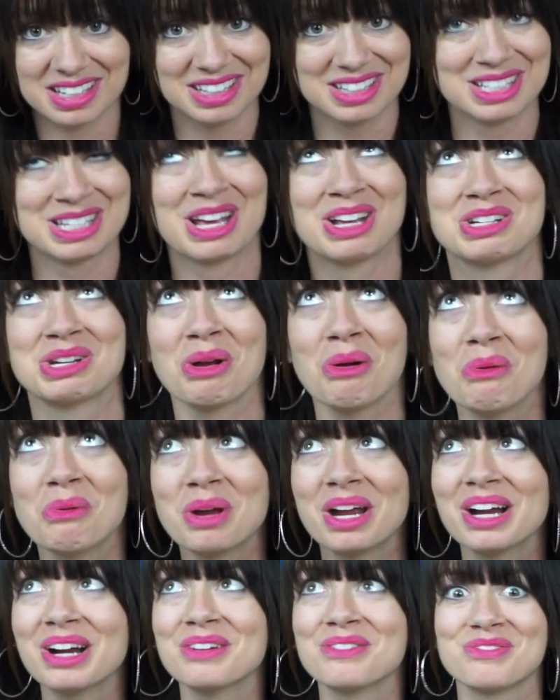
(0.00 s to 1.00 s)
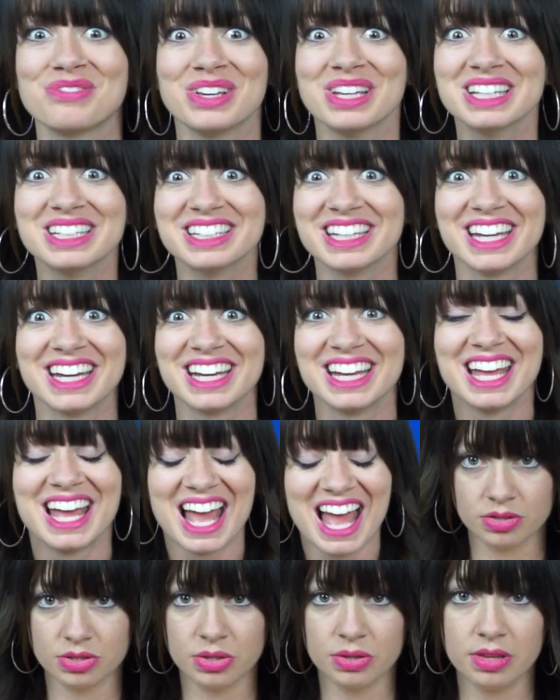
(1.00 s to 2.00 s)
such a weird feeling.
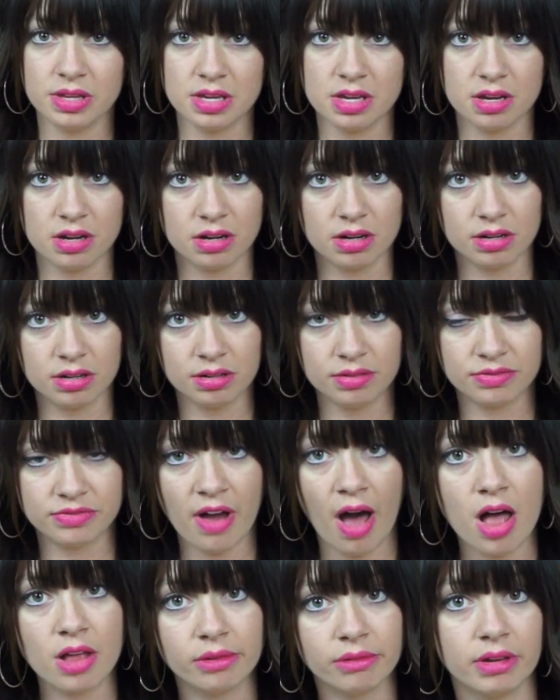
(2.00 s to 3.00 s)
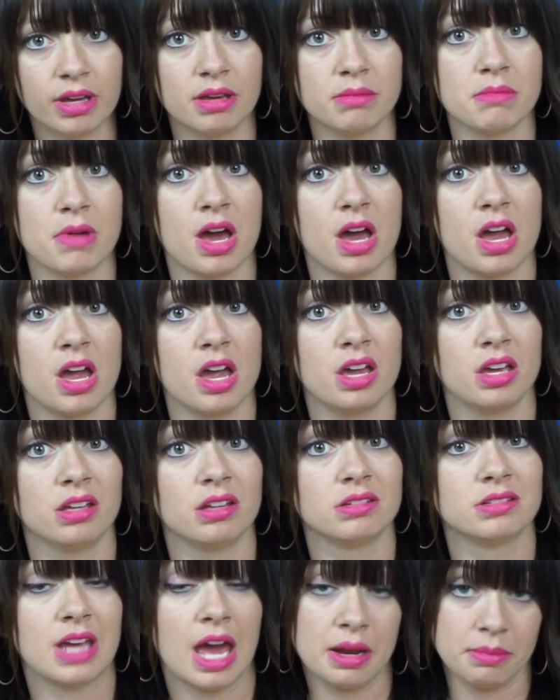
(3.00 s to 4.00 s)
So the year following my
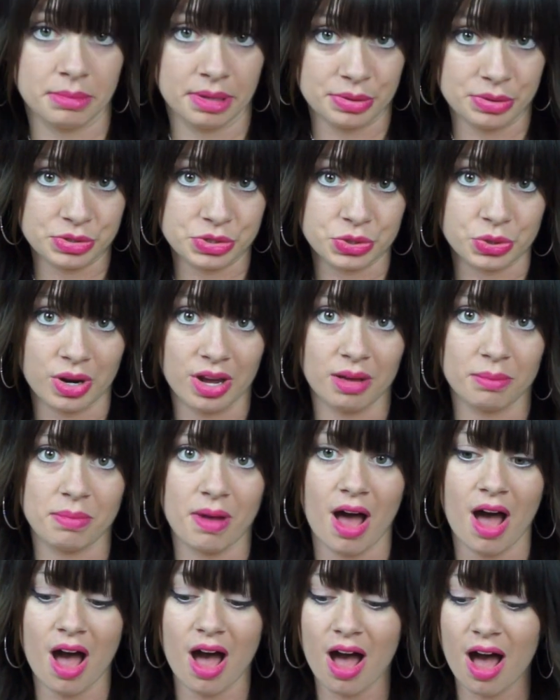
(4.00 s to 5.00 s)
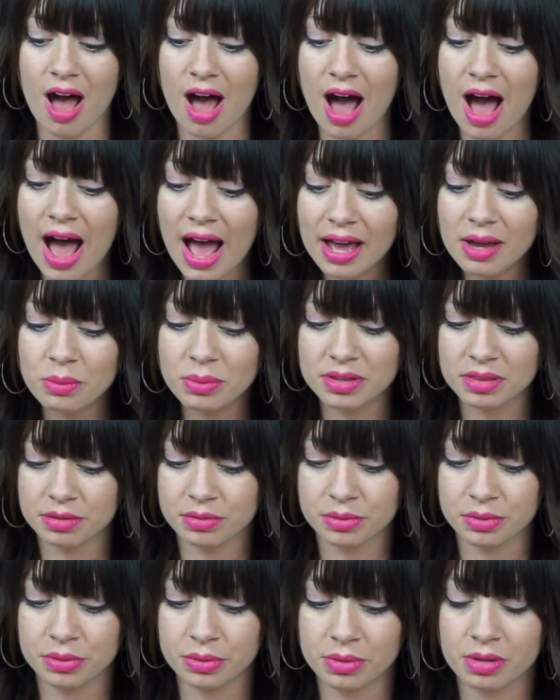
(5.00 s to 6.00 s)
10 months trip, I went
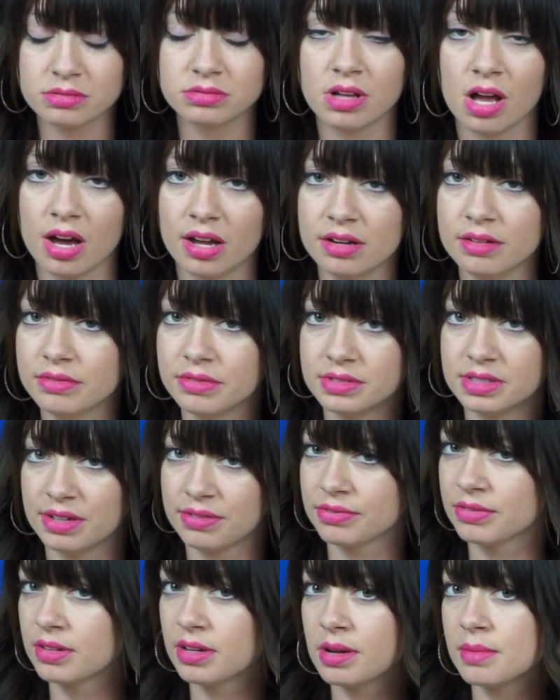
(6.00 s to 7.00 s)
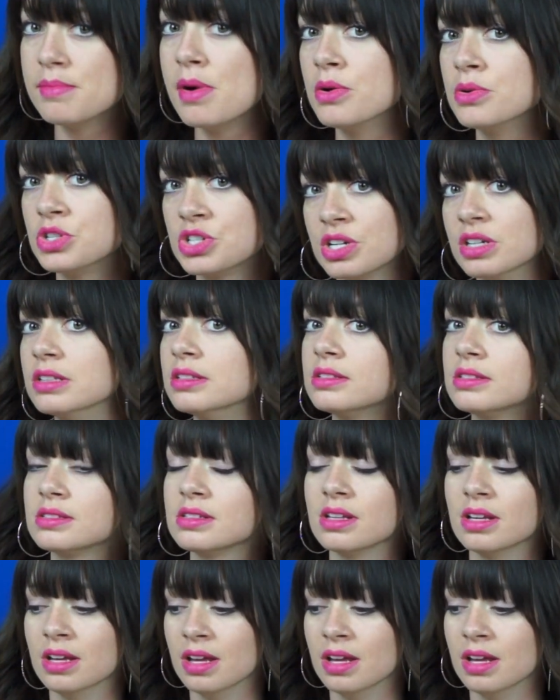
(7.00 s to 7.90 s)
through a lot of different emotions.